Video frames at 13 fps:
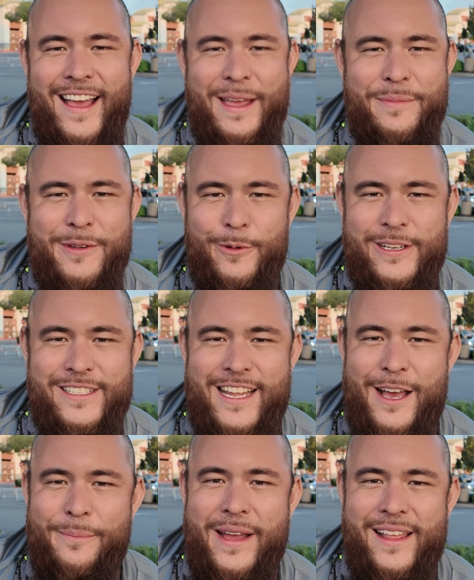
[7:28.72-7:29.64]
I've been
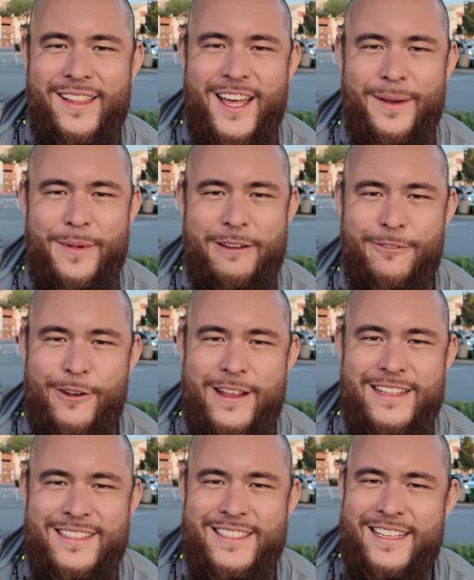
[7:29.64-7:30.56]
reached out by a lot of my
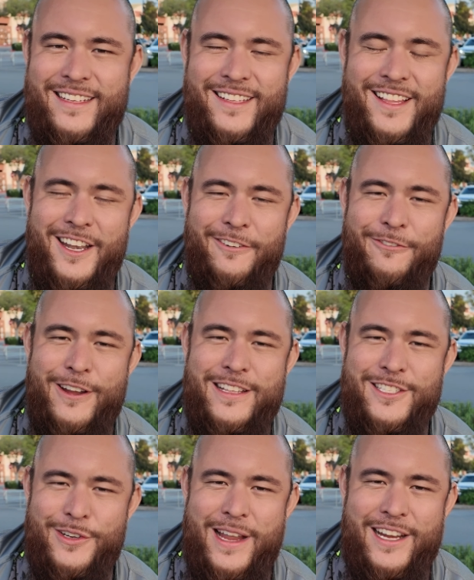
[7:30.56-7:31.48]
friends, and a lot of
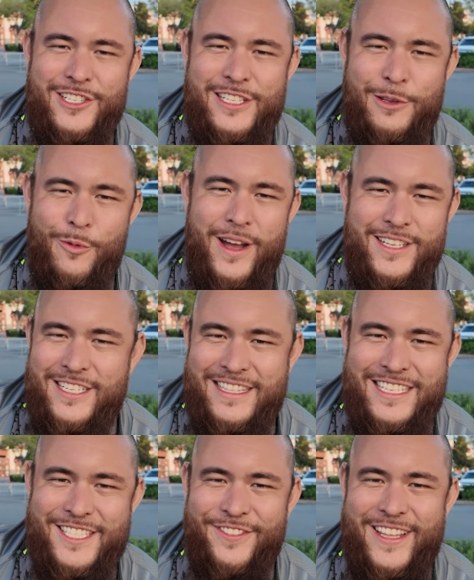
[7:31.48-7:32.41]
friends are actually
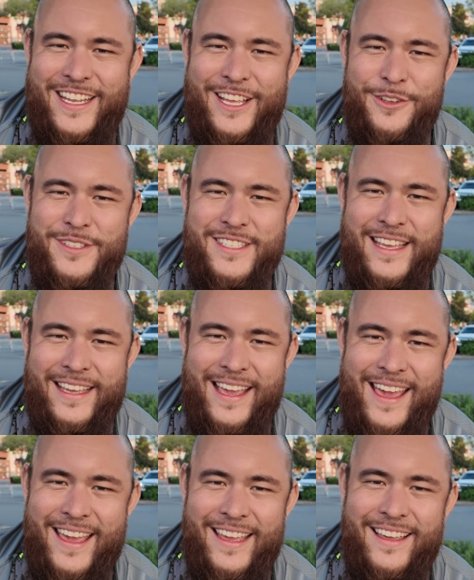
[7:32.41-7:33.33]
watching these videos saying,
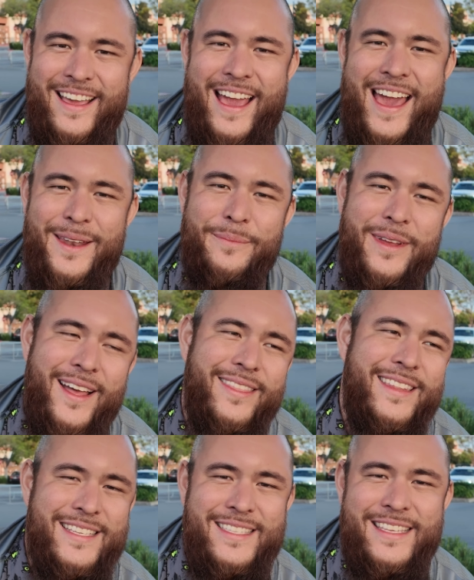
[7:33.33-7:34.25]
hey, Adam
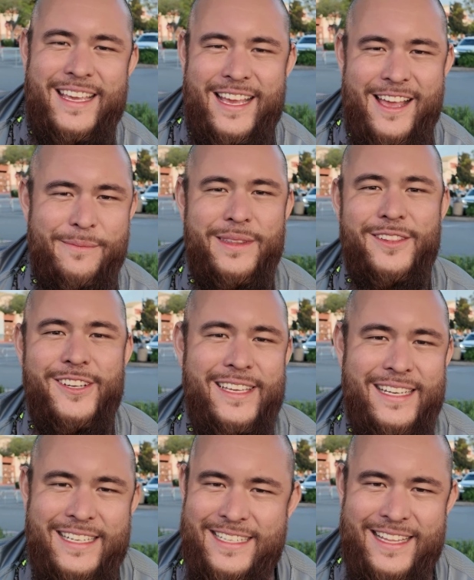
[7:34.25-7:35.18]
got this thing, I've been
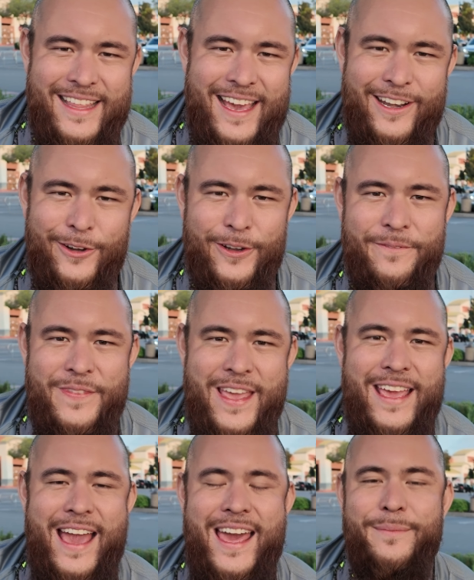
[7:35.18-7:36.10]
looking into that, or
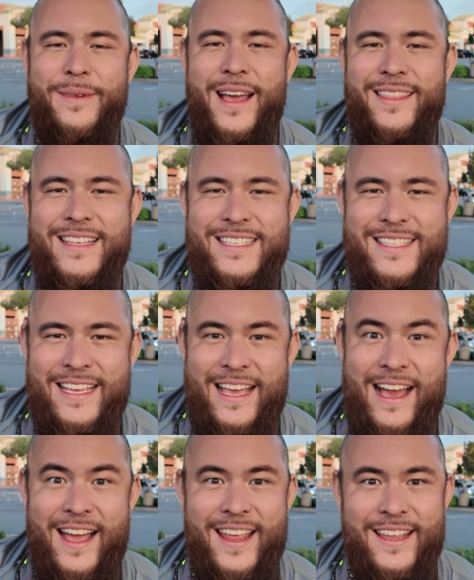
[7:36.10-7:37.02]
hey, Adam got this
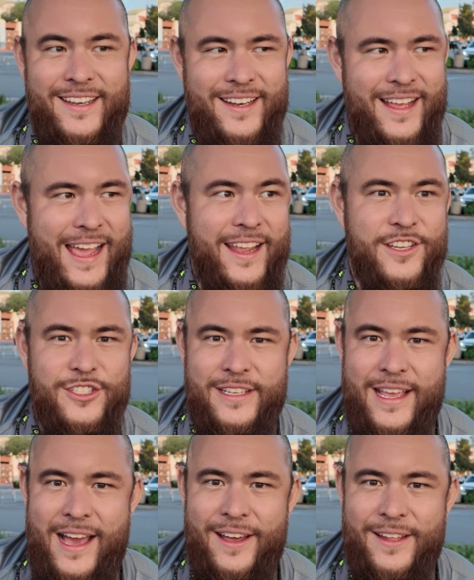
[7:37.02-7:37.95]
thing, I
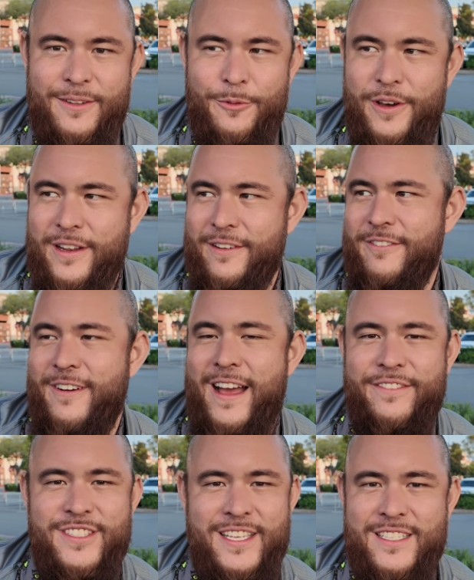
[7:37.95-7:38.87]
actually got one
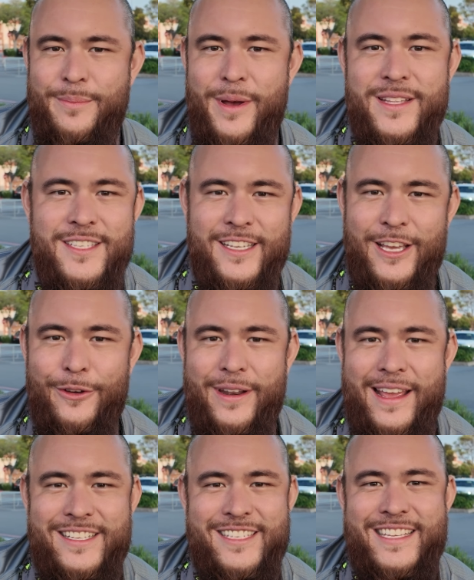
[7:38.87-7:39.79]
5-6 months ago
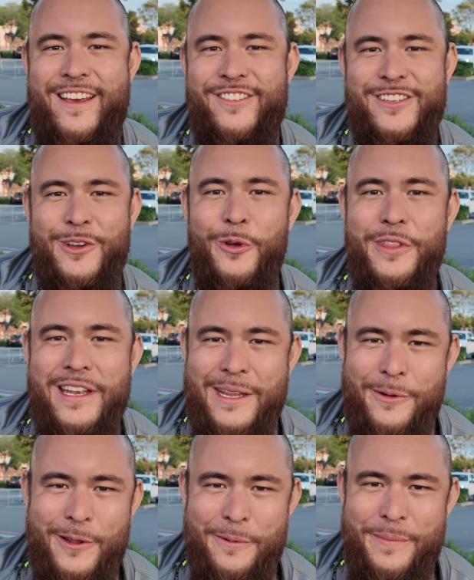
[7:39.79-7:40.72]
and I just haven't told
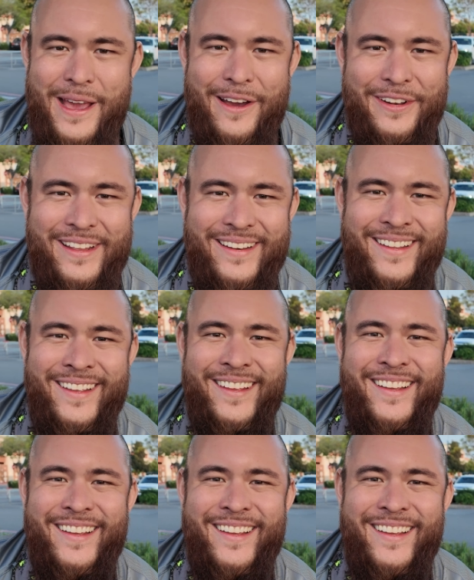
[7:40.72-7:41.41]
anyone about it,